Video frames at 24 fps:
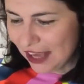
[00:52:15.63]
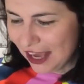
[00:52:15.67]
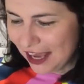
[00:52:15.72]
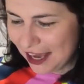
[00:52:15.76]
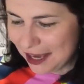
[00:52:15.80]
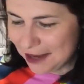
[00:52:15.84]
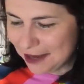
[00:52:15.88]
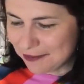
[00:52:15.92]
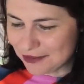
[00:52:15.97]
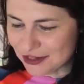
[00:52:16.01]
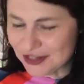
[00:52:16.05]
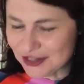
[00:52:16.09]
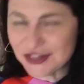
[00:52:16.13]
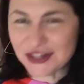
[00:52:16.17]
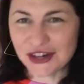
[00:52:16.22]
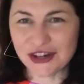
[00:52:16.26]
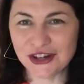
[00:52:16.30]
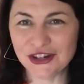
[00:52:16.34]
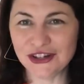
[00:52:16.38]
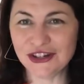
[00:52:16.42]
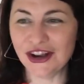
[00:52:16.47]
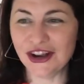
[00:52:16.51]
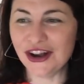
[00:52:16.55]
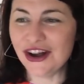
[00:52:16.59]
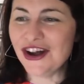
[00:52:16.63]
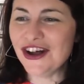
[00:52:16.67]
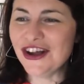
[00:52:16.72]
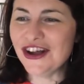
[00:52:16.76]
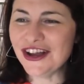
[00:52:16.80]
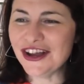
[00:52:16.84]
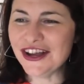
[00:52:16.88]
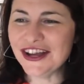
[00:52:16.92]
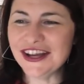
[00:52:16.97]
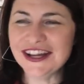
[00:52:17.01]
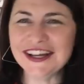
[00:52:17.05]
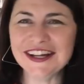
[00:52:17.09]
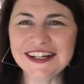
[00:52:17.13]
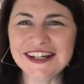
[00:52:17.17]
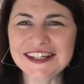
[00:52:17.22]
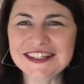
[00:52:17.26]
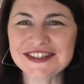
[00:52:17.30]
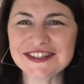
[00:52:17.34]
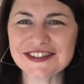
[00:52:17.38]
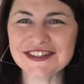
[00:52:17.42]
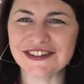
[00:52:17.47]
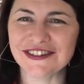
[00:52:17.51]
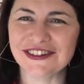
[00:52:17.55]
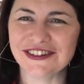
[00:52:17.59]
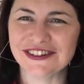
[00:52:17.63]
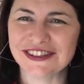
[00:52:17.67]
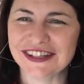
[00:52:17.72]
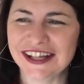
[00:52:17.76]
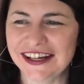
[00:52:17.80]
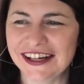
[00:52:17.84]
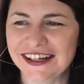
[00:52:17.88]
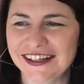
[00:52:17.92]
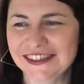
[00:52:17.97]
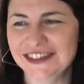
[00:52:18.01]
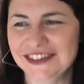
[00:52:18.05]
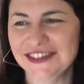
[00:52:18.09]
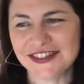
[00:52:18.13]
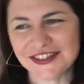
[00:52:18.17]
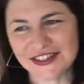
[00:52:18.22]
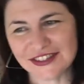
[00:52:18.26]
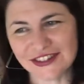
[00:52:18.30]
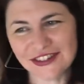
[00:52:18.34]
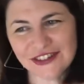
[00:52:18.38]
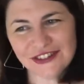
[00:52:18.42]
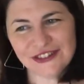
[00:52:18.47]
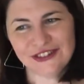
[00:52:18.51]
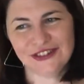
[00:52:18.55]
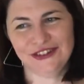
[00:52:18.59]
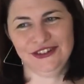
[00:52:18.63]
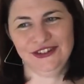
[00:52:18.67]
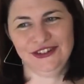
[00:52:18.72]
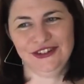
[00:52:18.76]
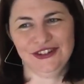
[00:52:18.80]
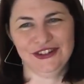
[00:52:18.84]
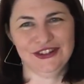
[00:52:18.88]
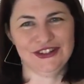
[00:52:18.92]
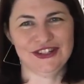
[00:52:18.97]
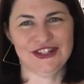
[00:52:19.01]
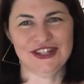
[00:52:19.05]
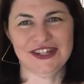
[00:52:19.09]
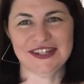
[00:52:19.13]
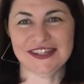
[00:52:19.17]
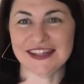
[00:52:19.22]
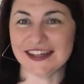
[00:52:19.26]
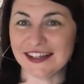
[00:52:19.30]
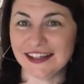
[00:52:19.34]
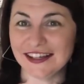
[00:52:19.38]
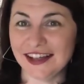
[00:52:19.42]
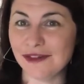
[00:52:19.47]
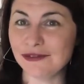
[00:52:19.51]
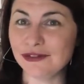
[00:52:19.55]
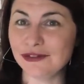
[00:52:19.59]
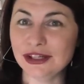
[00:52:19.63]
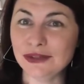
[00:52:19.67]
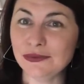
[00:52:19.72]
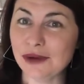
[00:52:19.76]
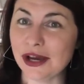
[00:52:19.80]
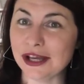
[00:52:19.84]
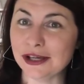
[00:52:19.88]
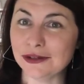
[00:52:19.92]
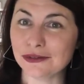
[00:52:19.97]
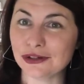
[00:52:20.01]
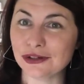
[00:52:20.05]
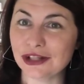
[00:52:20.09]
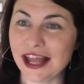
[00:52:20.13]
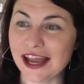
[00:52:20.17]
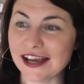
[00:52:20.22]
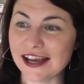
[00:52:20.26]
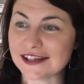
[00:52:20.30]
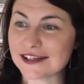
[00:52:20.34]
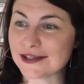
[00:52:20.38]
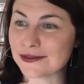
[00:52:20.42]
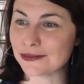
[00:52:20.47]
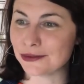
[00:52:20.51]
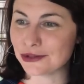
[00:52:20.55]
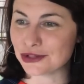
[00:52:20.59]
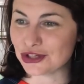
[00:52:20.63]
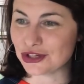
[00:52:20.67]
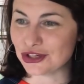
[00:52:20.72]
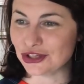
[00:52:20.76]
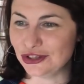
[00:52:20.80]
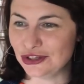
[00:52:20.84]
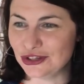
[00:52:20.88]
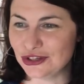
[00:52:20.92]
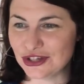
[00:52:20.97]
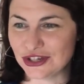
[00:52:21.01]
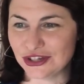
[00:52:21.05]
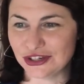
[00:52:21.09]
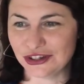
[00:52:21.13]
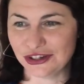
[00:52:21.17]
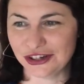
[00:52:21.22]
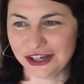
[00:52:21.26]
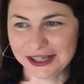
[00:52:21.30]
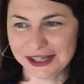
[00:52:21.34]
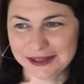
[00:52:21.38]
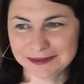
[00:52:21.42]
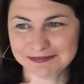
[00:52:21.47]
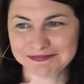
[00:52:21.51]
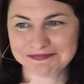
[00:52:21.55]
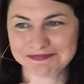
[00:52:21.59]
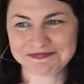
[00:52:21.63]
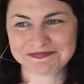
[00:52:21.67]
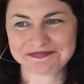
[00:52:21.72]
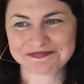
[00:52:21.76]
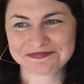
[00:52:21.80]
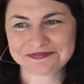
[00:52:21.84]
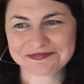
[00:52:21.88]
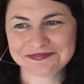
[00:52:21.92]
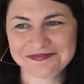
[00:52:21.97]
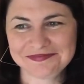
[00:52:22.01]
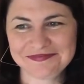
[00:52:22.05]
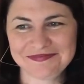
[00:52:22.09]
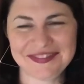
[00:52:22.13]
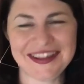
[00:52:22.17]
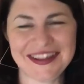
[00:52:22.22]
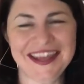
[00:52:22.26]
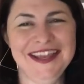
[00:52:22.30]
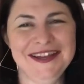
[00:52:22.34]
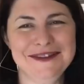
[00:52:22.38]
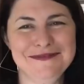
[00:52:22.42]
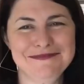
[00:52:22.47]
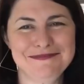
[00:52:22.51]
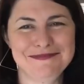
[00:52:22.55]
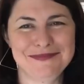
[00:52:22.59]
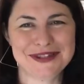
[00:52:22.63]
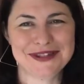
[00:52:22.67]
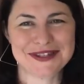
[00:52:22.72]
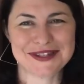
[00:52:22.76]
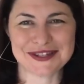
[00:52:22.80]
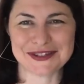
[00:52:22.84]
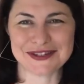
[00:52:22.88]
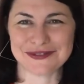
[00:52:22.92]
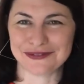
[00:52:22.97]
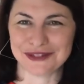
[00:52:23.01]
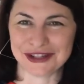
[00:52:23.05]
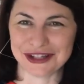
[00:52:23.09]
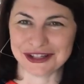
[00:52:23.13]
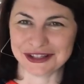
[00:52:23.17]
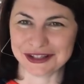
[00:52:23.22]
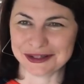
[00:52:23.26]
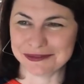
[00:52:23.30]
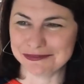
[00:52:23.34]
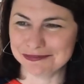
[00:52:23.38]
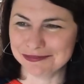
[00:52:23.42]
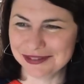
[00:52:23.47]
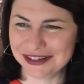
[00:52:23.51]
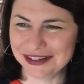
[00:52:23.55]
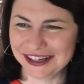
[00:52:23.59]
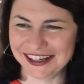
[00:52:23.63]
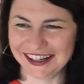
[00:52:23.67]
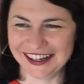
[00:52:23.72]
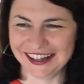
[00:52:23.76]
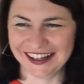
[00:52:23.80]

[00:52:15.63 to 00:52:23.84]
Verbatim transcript: um, so, oh, hi, Donna. You're so cute. She said, lovely way to relax watching you tonight. Mr. Velam.